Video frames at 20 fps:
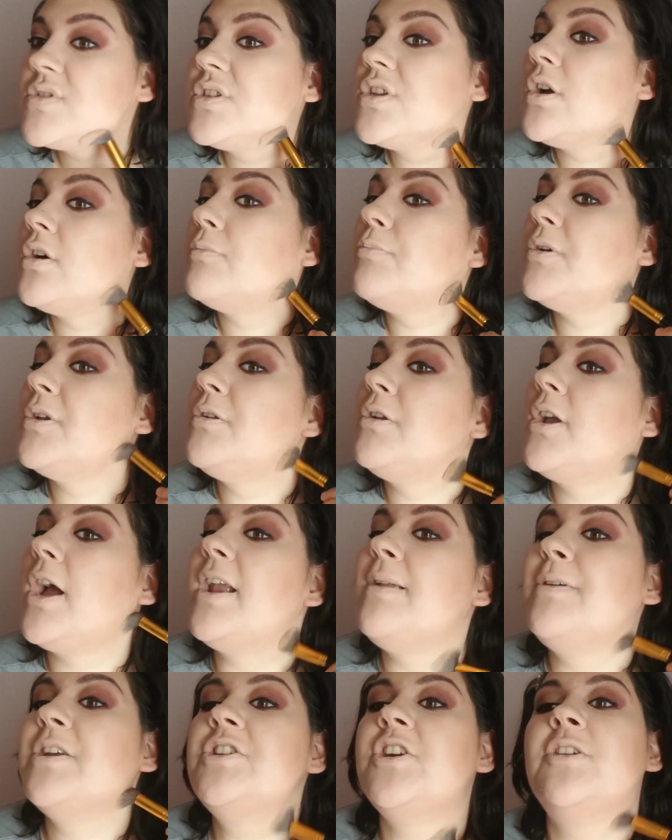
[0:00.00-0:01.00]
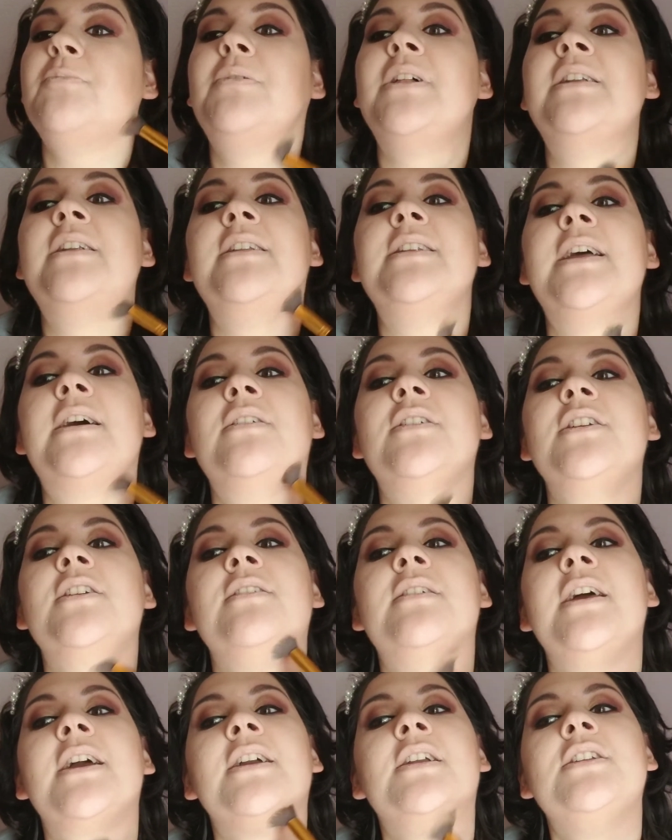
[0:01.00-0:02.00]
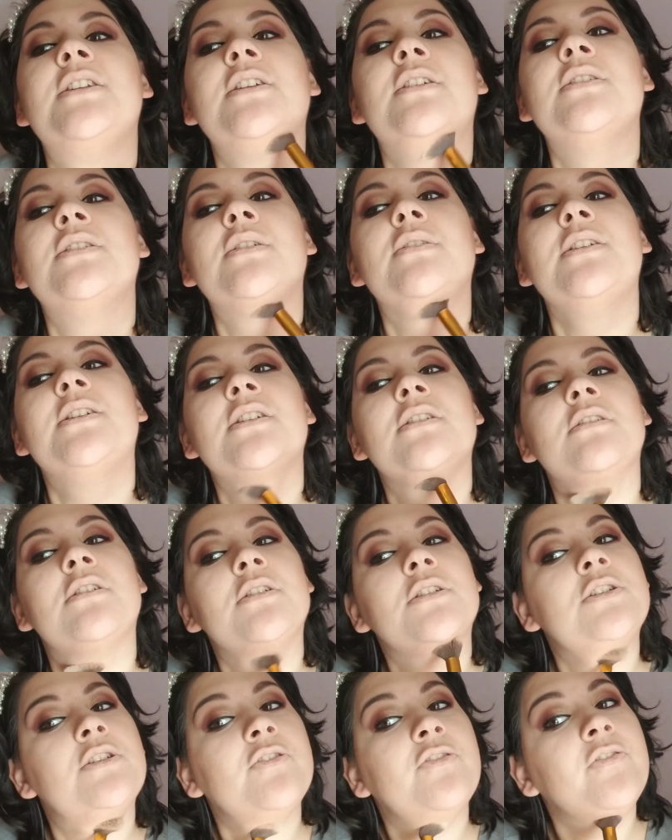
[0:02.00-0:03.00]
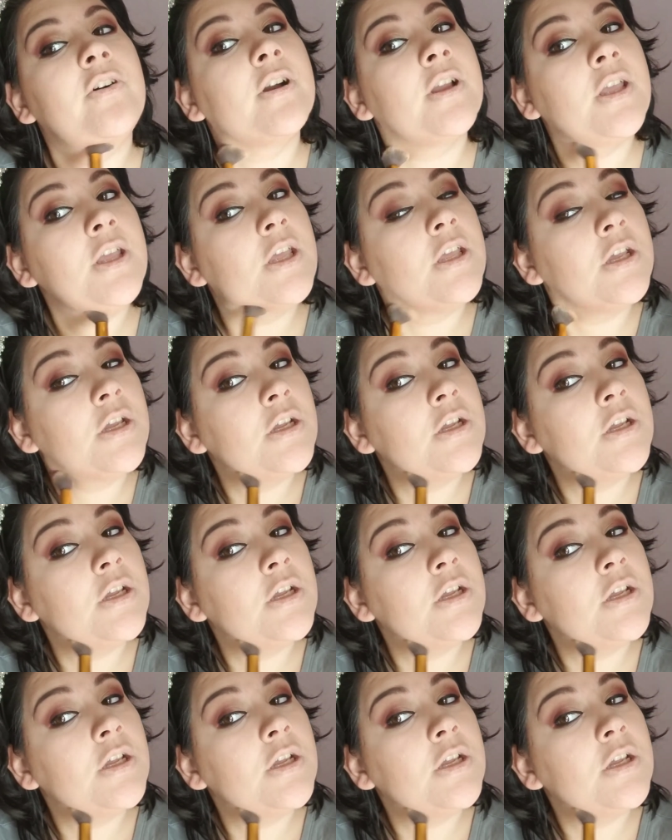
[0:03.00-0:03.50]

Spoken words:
So, but you gotta make sure to blend it down to your neck too, so it doesn't look too funky.